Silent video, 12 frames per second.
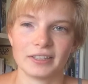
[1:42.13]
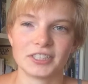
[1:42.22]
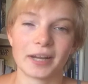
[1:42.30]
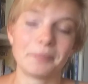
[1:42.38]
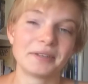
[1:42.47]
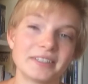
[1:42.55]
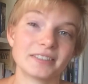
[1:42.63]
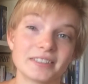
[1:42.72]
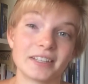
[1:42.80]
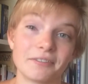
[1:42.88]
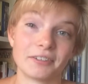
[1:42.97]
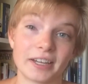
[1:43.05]
Japanese
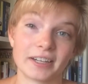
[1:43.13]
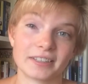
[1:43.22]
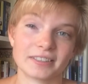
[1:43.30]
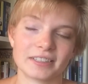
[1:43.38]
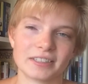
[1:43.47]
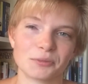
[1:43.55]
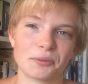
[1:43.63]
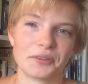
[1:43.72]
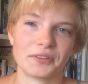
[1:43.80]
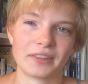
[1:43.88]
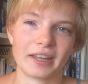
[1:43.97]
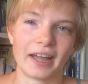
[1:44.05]
encephalitis is one
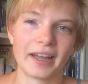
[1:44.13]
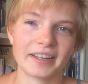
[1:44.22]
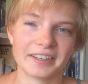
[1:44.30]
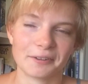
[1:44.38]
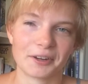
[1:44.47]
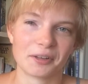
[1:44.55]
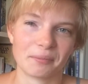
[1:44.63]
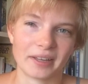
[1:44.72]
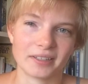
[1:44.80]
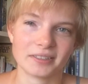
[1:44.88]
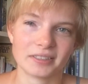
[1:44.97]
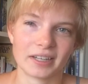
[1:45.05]
that they highly
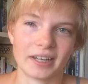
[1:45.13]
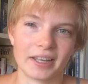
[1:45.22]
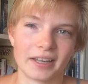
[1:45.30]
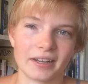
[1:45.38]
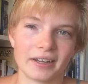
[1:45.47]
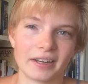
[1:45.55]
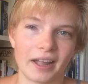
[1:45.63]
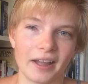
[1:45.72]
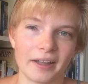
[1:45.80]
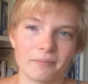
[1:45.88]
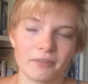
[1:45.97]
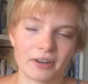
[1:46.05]
recommend, and
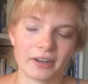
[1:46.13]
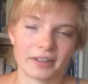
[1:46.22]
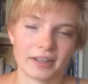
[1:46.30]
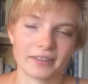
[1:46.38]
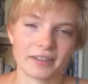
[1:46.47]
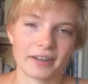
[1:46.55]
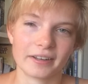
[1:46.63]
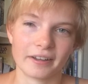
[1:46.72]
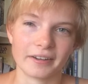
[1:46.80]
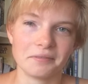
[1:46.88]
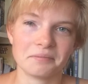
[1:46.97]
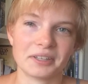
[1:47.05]
I'm very glad that I got
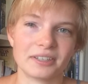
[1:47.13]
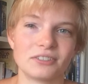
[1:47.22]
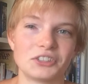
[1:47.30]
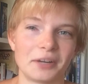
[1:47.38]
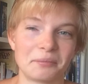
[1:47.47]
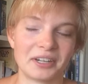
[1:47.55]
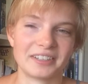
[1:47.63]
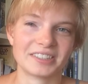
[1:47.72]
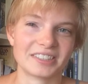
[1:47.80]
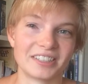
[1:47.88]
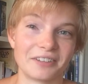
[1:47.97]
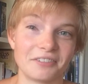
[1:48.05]
it because Japanese
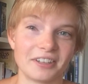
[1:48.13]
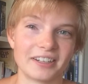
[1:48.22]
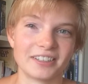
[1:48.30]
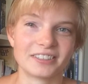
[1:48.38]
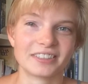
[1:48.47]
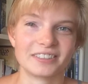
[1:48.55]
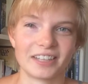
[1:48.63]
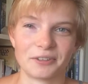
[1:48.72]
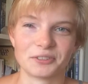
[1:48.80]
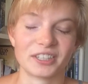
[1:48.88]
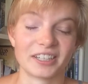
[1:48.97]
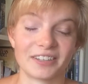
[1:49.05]
encephalitis
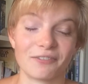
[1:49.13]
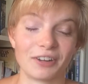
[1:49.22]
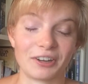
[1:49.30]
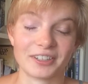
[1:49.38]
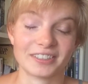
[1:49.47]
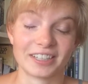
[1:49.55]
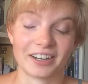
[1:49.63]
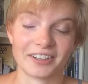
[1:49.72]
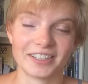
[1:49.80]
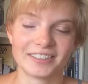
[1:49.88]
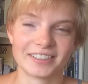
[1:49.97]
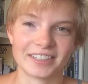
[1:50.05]
sounds like a very scary
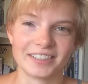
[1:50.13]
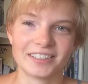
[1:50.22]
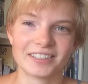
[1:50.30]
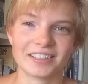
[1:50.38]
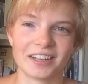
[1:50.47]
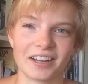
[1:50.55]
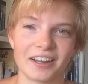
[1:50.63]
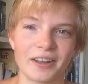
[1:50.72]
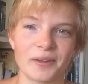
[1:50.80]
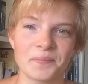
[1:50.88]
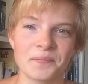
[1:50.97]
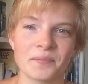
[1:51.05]
disease.
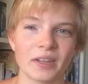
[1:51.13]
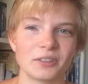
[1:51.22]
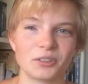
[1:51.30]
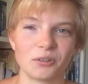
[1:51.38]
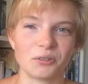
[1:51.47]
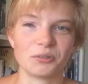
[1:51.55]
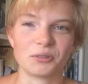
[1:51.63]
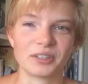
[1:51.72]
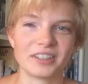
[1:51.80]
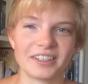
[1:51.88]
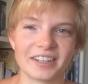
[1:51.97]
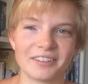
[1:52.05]
Don't Google
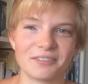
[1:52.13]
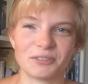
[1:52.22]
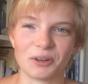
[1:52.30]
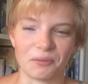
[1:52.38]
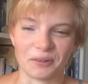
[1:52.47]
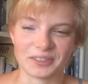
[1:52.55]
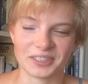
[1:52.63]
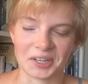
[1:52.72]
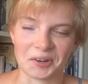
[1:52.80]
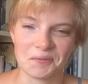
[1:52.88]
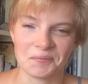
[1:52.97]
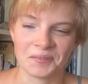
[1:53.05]
it if you don't want to
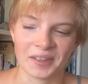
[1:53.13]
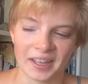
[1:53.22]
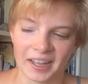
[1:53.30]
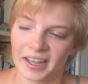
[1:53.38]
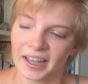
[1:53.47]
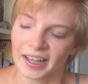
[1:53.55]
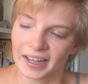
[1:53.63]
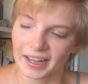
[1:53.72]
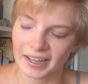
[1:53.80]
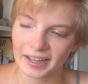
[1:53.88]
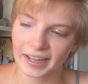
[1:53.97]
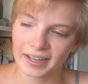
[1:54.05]
know.
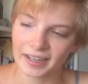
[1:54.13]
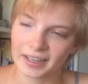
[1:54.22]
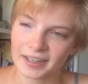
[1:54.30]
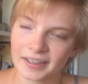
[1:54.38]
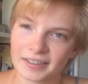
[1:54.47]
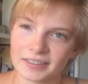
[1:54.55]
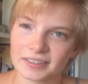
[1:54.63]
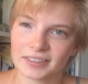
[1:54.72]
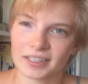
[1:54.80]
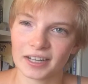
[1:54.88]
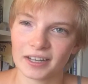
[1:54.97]
And